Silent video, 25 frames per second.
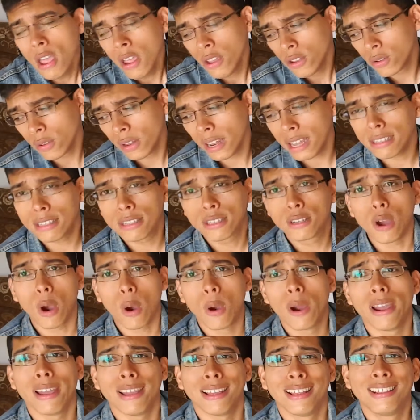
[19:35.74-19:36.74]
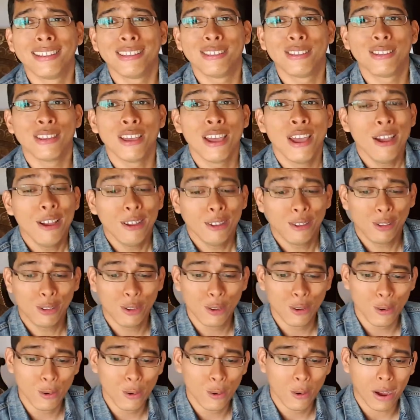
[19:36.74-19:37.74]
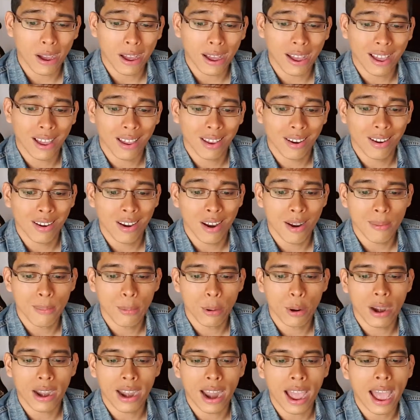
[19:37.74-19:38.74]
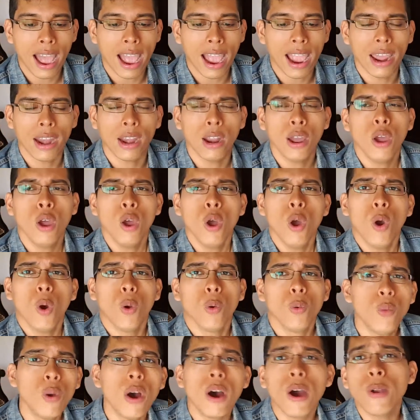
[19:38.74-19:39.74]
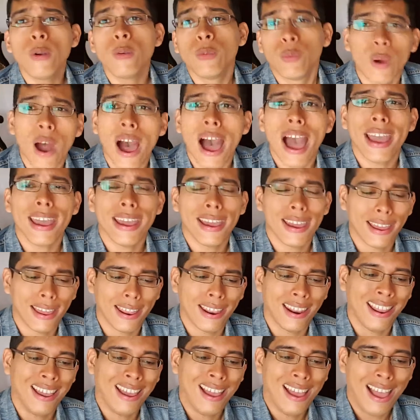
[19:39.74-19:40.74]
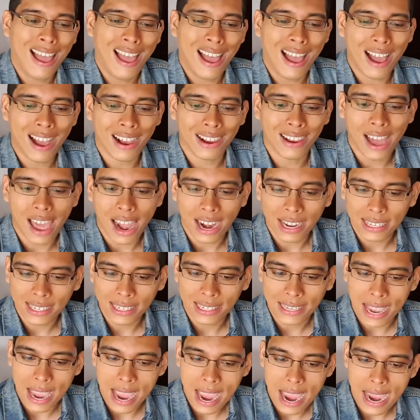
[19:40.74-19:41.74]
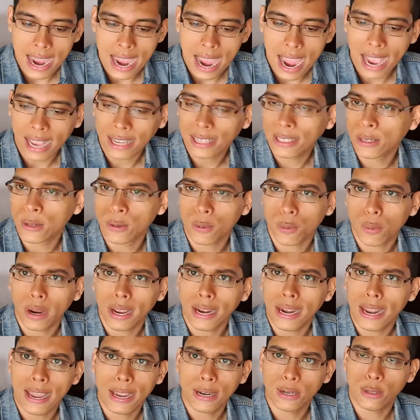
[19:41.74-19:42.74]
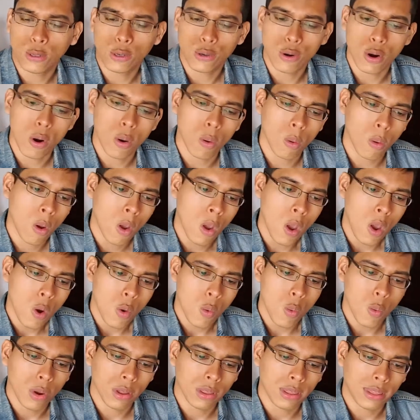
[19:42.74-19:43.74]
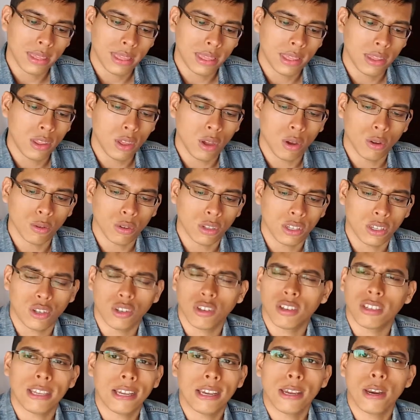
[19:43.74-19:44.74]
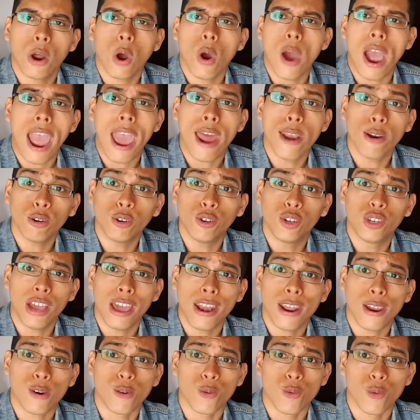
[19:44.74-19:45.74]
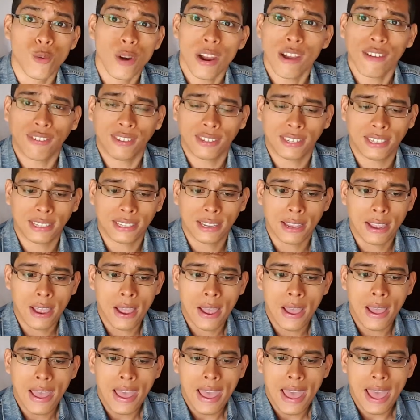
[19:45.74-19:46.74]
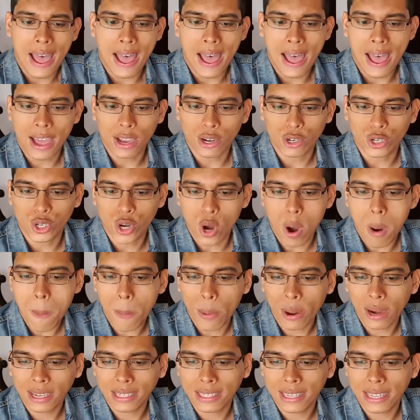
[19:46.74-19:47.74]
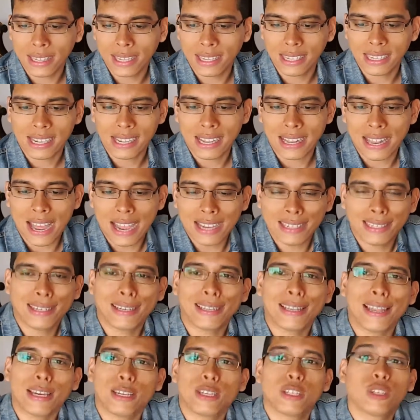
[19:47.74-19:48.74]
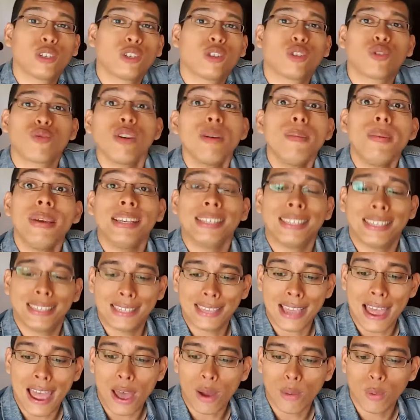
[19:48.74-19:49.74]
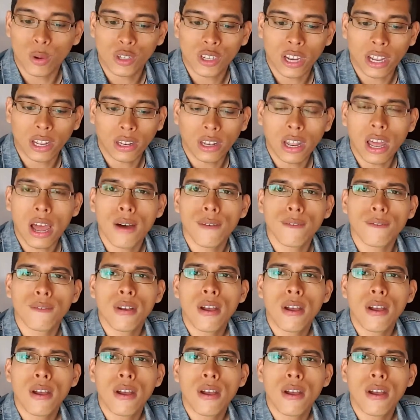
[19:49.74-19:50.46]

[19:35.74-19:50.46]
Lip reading: So let's go into number 9. Run Riot. I gotta say, it has a great intro with those just, you know, energetic riffs. Joe brings in this classic, like, screaming style, which I love,